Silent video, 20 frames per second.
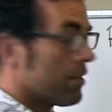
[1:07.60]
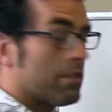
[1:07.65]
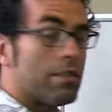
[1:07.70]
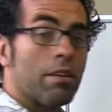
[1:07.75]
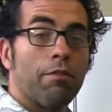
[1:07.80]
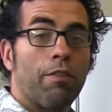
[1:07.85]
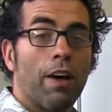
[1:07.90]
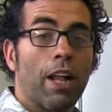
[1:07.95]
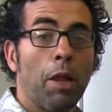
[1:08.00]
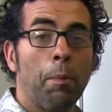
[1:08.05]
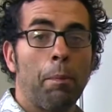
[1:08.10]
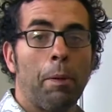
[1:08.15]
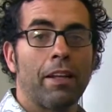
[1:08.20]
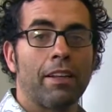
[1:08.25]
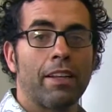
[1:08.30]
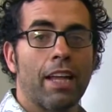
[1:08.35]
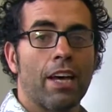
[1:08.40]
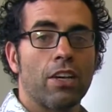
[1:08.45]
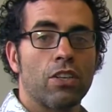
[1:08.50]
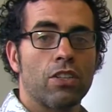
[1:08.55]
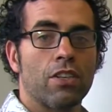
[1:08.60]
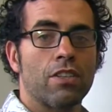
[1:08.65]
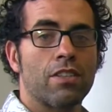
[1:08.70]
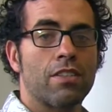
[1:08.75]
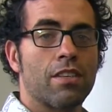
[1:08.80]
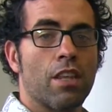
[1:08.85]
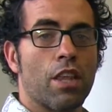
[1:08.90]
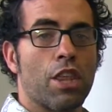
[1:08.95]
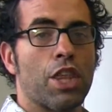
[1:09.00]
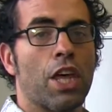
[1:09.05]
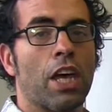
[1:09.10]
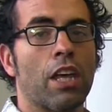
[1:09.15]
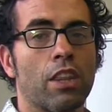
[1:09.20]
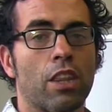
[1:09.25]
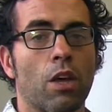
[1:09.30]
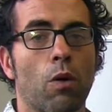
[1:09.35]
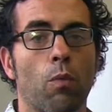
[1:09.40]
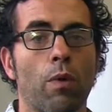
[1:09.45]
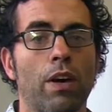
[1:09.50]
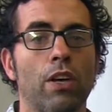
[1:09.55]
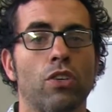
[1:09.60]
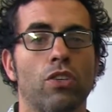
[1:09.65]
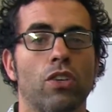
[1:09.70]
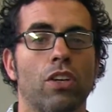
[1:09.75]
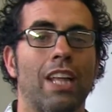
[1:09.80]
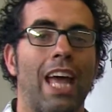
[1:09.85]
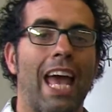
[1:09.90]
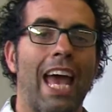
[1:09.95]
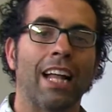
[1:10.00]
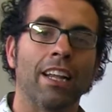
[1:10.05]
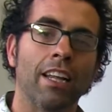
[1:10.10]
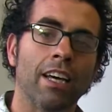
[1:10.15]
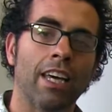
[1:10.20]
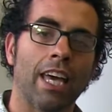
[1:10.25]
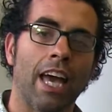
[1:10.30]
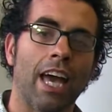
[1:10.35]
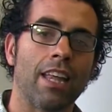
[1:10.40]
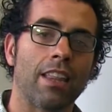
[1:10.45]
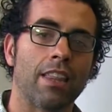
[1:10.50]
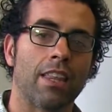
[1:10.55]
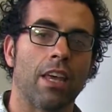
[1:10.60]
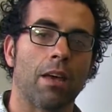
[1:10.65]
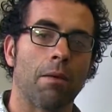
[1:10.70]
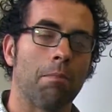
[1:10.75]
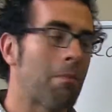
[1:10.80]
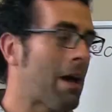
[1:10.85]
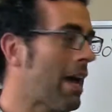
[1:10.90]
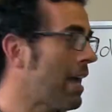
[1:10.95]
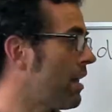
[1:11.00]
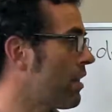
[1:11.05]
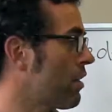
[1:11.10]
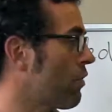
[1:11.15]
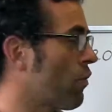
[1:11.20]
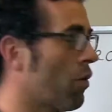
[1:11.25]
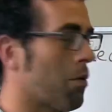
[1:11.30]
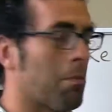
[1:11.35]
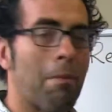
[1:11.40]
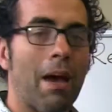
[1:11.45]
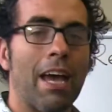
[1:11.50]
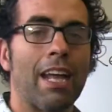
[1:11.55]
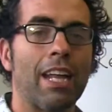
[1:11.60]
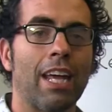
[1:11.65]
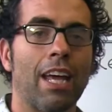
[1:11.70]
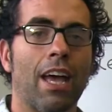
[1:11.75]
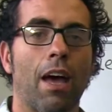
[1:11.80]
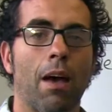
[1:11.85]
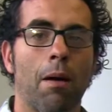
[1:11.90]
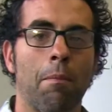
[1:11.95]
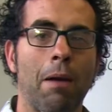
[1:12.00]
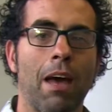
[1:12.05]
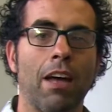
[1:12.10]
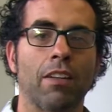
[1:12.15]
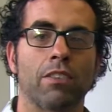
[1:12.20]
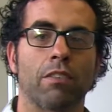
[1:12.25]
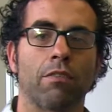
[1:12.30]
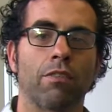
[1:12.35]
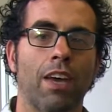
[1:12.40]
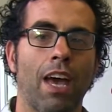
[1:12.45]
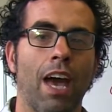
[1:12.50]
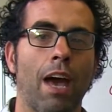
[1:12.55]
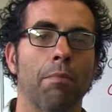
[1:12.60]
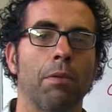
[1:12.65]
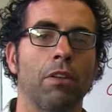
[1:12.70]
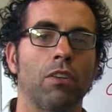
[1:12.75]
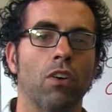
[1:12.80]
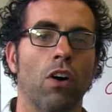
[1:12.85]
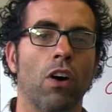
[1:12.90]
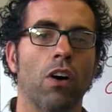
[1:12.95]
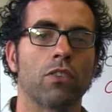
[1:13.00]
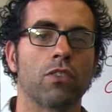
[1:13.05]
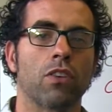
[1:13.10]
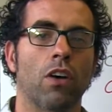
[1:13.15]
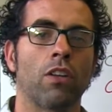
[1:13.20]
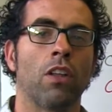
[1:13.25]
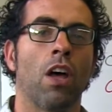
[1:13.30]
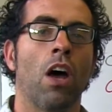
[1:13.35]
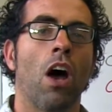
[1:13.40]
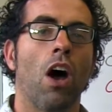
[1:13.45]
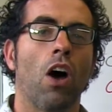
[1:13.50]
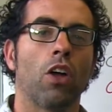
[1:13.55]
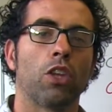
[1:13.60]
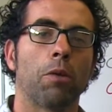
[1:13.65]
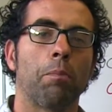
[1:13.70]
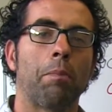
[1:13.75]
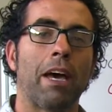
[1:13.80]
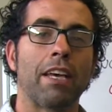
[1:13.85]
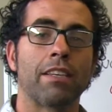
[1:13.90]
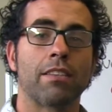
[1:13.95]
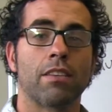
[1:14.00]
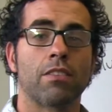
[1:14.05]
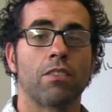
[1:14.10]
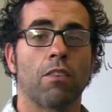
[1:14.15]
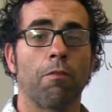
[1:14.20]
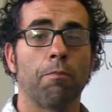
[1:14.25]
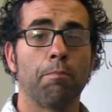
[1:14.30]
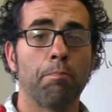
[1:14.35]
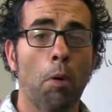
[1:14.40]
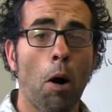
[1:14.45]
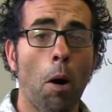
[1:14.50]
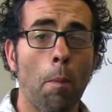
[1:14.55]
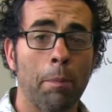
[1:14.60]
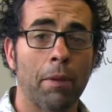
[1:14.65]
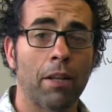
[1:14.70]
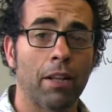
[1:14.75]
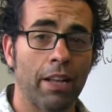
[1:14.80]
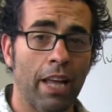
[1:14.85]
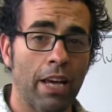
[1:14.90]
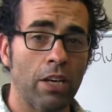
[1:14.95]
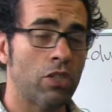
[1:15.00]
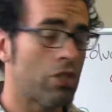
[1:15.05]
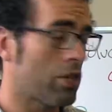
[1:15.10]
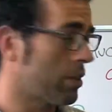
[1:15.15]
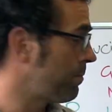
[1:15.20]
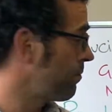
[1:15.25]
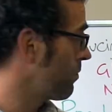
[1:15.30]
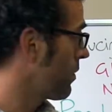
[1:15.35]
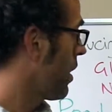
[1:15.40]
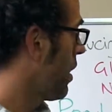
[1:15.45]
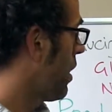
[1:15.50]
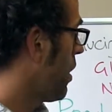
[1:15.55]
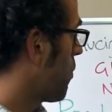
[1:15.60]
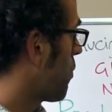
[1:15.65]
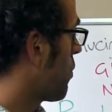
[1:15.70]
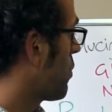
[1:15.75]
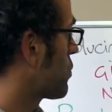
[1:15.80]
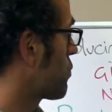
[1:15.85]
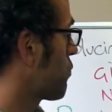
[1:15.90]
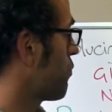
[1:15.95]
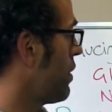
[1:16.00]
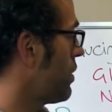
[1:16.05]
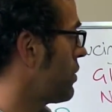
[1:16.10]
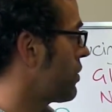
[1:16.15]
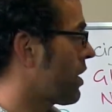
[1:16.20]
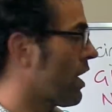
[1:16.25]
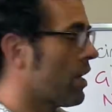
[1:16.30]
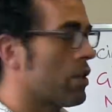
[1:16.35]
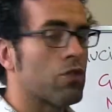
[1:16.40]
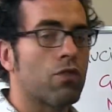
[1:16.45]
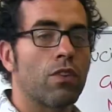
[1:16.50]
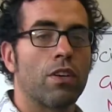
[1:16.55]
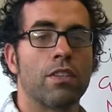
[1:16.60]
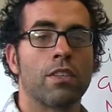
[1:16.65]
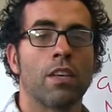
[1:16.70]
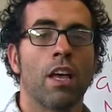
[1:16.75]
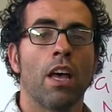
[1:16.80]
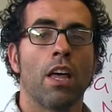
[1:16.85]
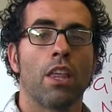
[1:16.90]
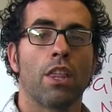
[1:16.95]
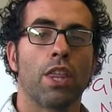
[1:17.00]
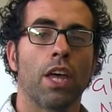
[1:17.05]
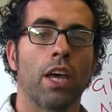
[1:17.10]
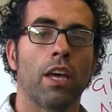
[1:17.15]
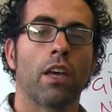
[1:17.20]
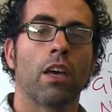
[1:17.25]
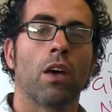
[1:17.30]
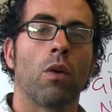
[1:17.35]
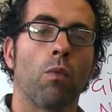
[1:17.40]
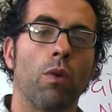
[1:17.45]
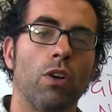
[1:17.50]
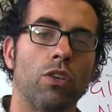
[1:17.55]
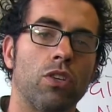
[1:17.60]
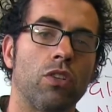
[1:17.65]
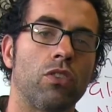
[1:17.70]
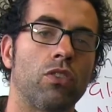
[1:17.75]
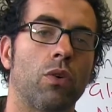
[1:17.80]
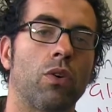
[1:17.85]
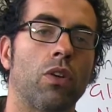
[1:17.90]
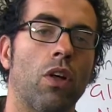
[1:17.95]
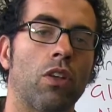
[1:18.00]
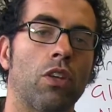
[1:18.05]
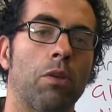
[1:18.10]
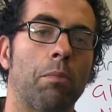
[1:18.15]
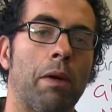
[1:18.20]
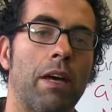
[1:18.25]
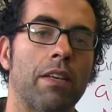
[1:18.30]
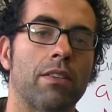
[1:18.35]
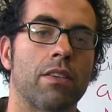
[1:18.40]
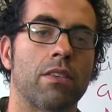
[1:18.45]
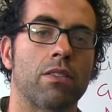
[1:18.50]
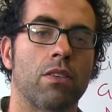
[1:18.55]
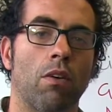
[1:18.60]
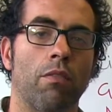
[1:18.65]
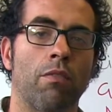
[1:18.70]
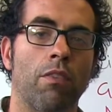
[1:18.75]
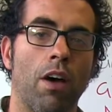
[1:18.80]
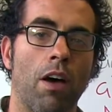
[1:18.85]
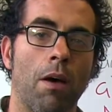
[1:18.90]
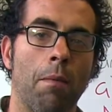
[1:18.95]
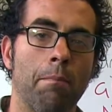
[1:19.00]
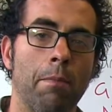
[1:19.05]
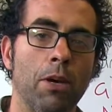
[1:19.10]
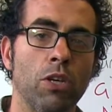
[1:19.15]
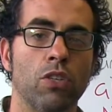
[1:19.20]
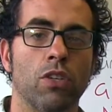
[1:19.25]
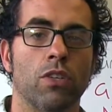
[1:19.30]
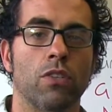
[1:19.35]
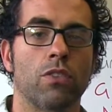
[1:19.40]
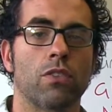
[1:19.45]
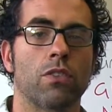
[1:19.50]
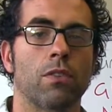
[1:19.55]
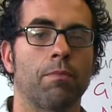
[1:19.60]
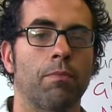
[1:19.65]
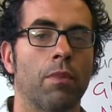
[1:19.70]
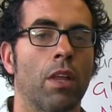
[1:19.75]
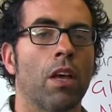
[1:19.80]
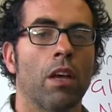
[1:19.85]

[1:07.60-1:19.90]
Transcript: Developing nations think that we should allocate the remaining amount of carbon dioxide on the basis of population, whereas rich countries think we should do it on the basis of emissions.